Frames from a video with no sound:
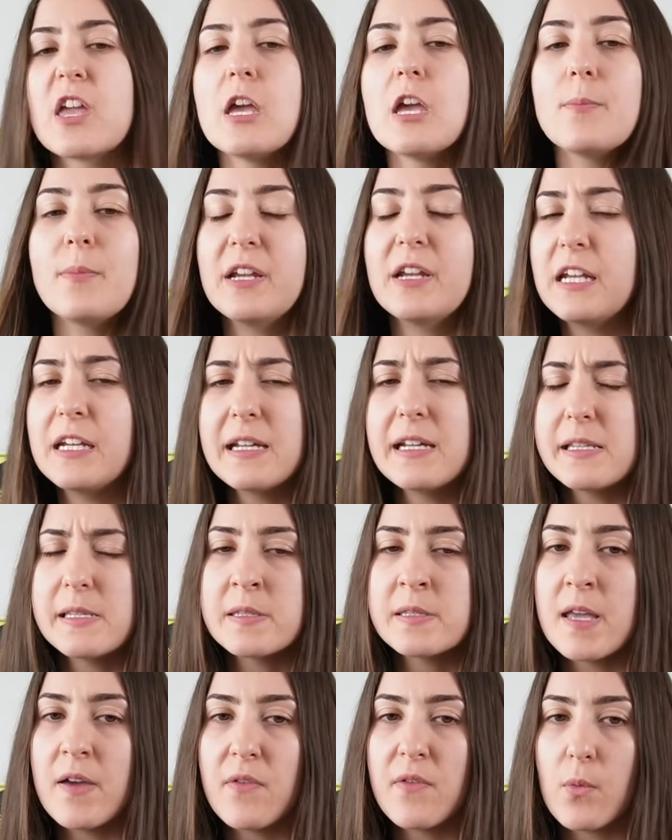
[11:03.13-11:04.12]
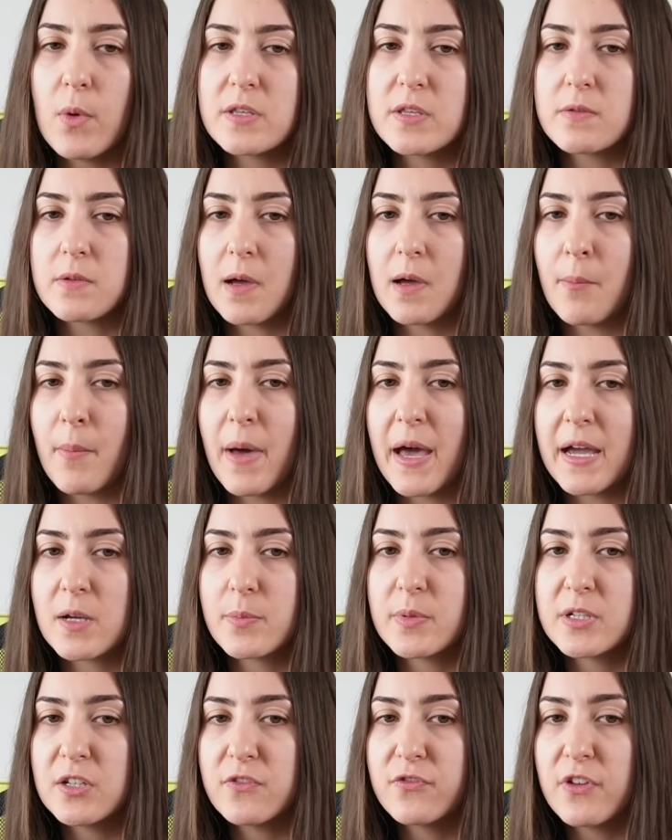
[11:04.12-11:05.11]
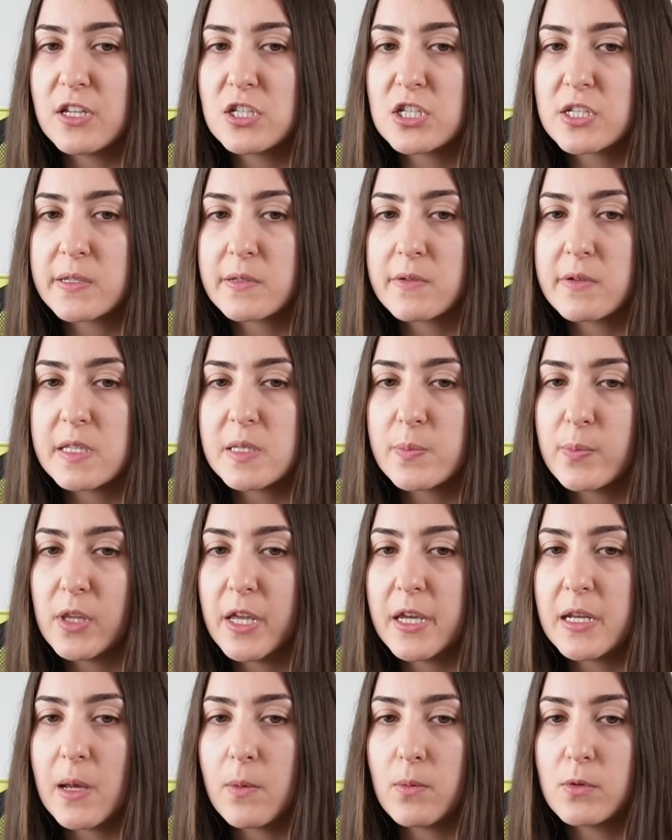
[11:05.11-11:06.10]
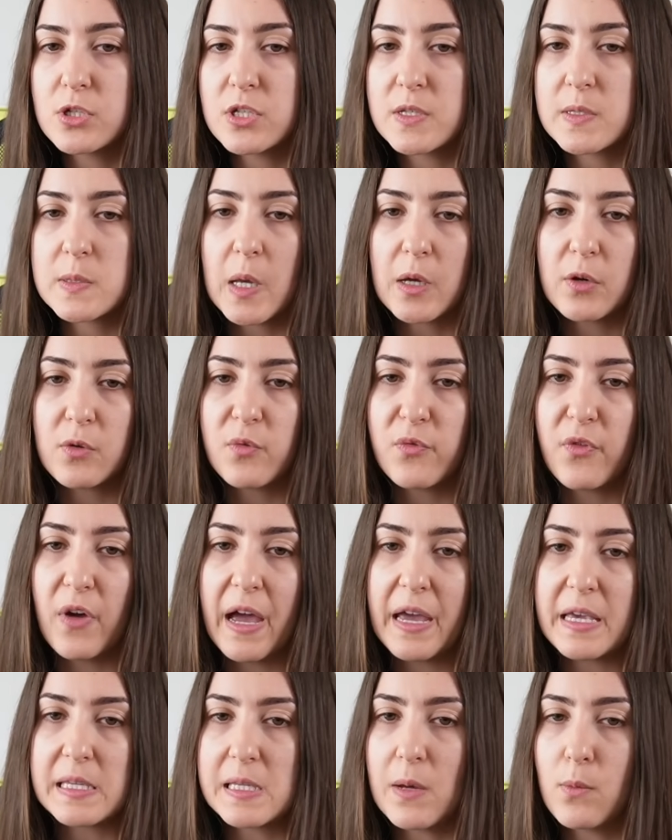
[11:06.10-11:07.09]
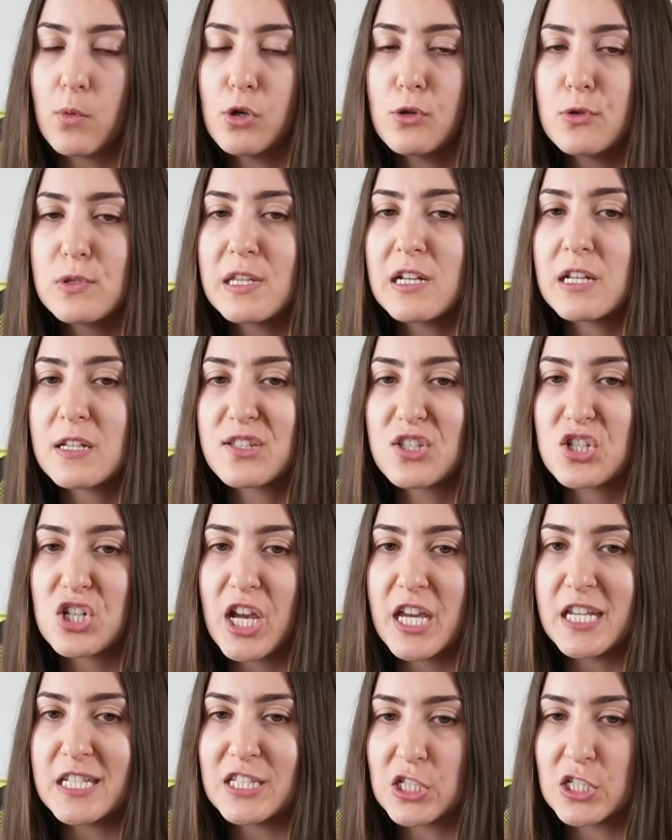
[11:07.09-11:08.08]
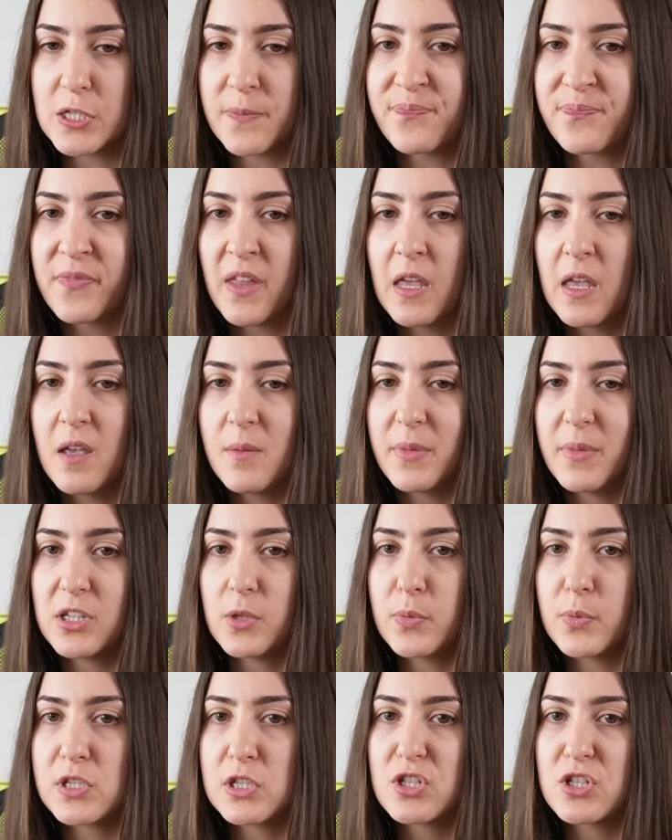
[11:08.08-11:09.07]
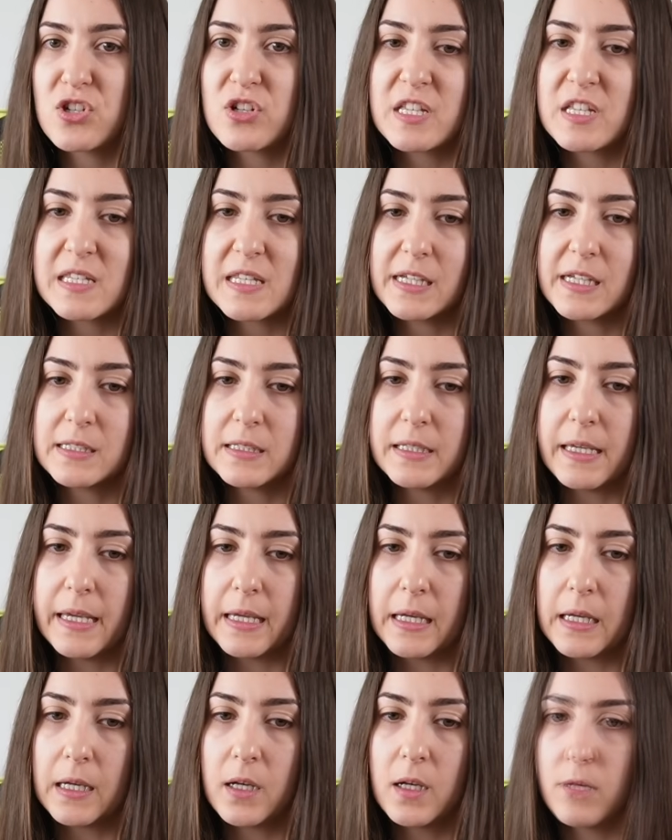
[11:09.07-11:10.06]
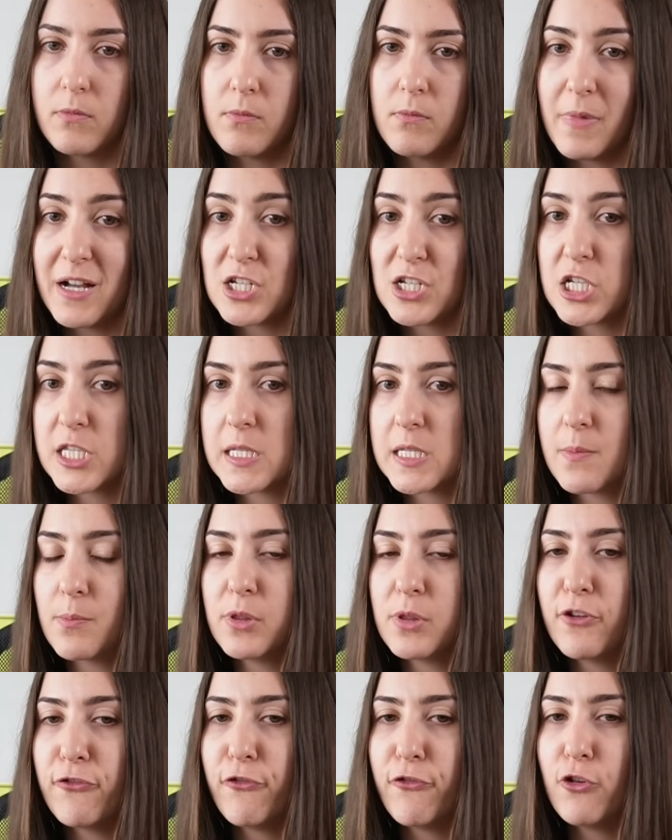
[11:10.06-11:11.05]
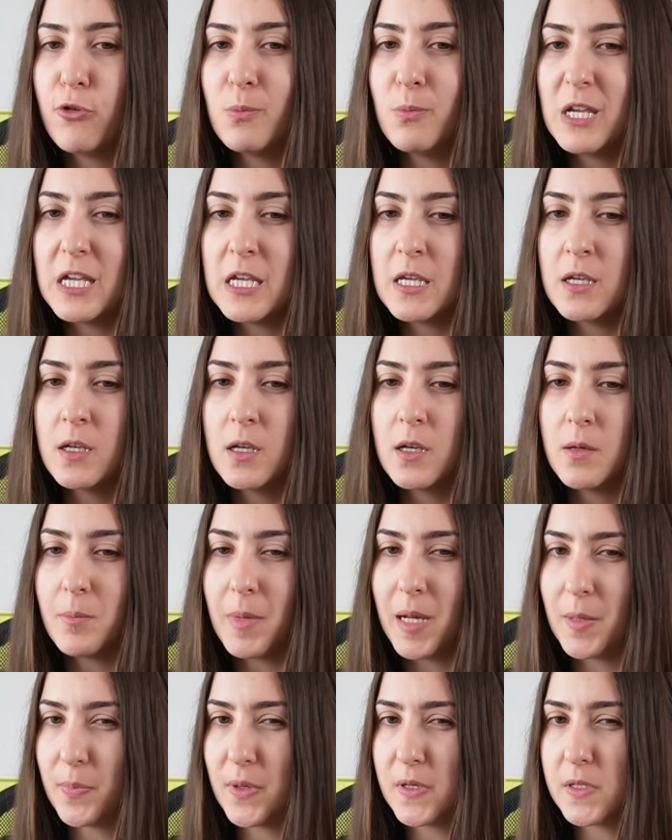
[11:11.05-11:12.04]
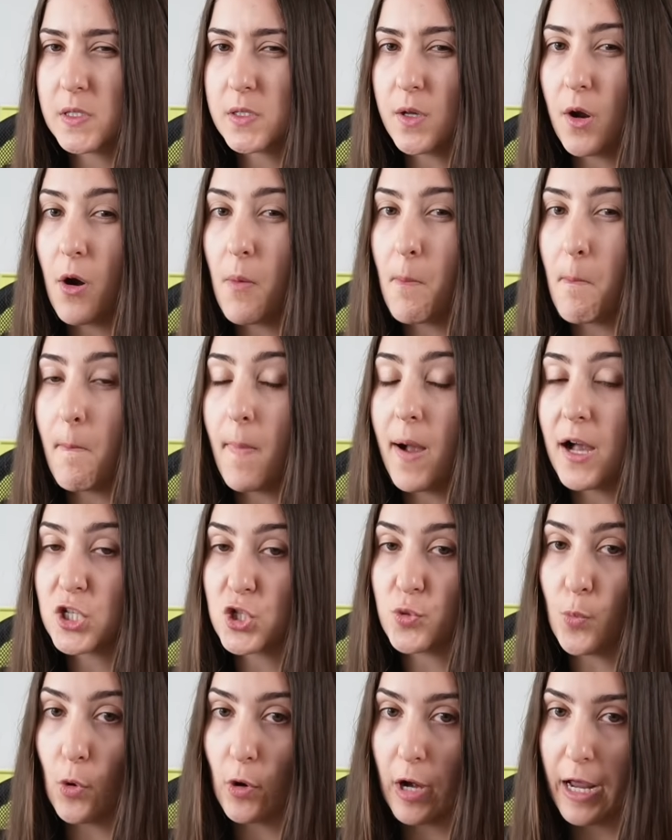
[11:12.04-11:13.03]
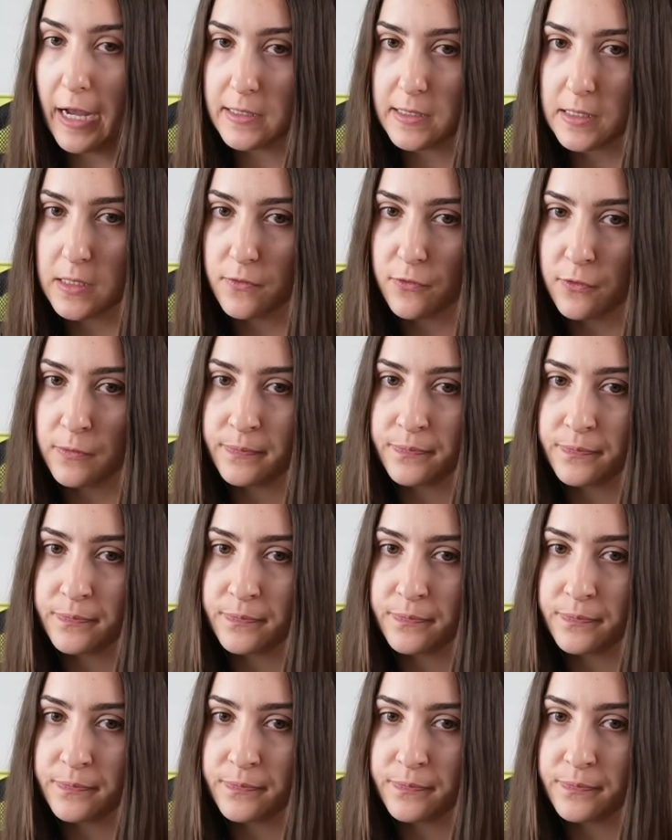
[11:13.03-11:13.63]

My knight doesn't have a way to come back, but if h3 is played, I will just sacrifice. I will lose an exchange, but the position is getting much simpler for me. My pieces are much more active.